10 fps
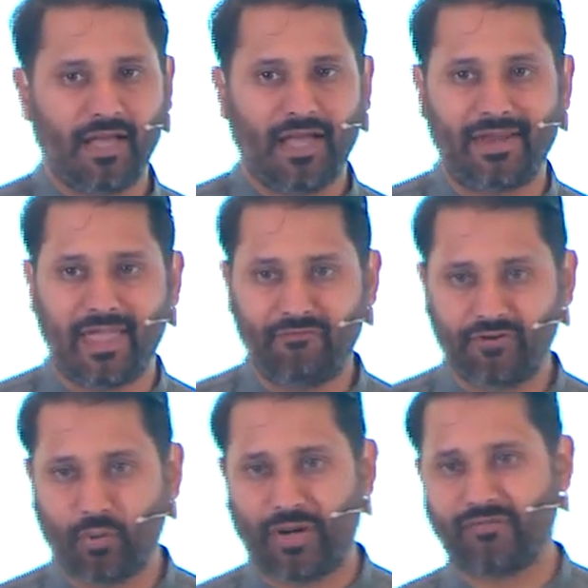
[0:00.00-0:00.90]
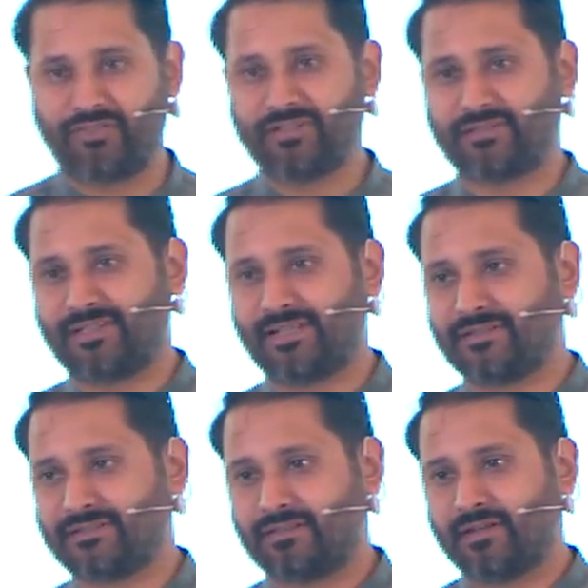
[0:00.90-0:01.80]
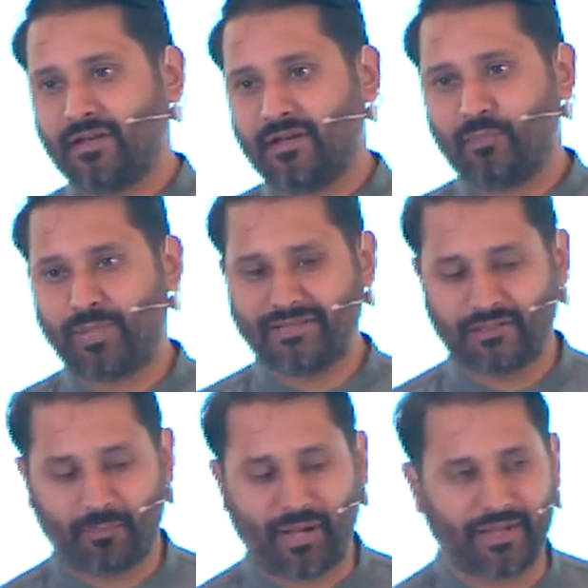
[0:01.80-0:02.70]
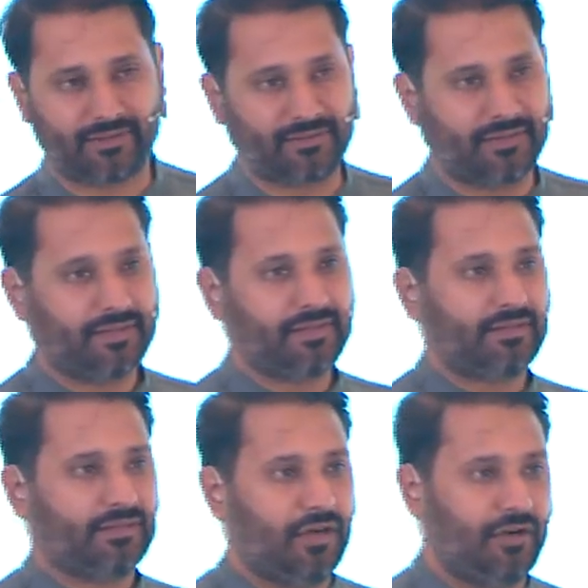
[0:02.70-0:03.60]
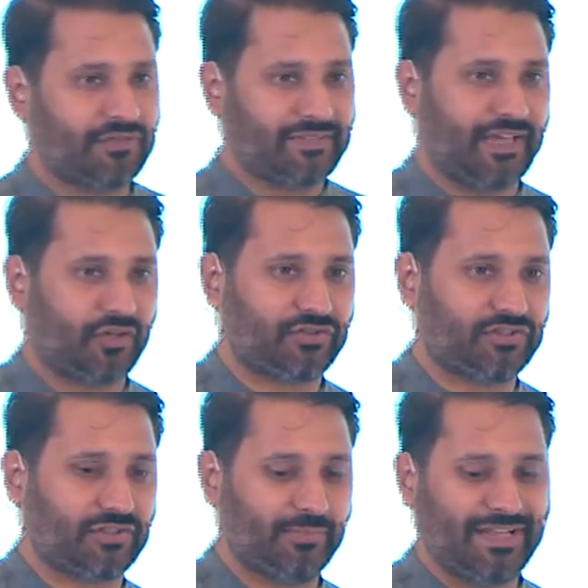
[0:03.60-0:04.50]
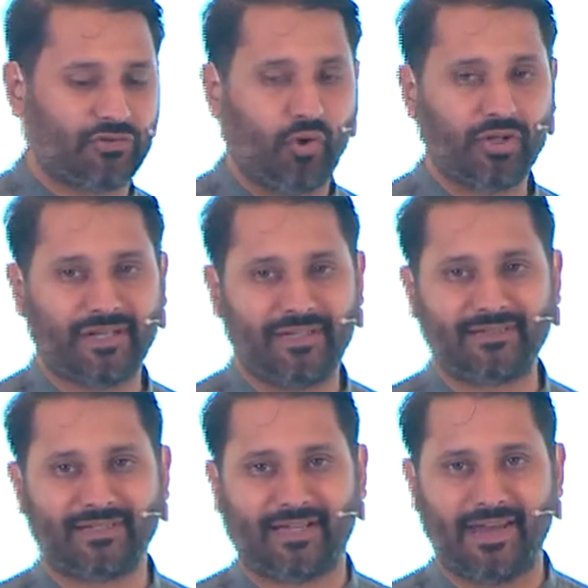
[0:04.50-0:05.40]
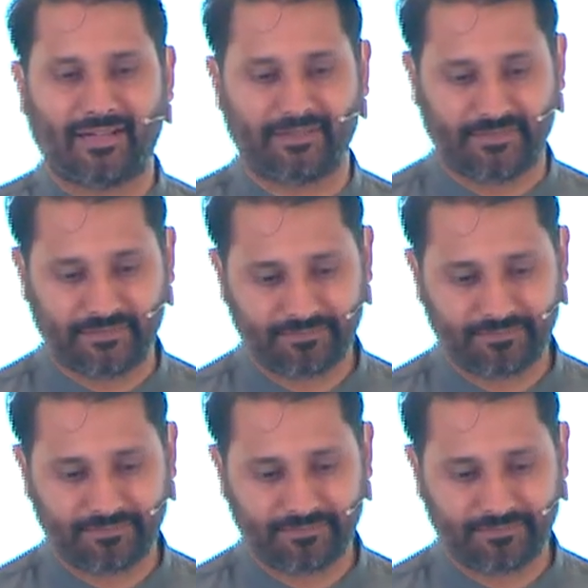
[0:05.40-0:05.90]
And every one of these things plays a part of this ecosystem, and it's all interconnected.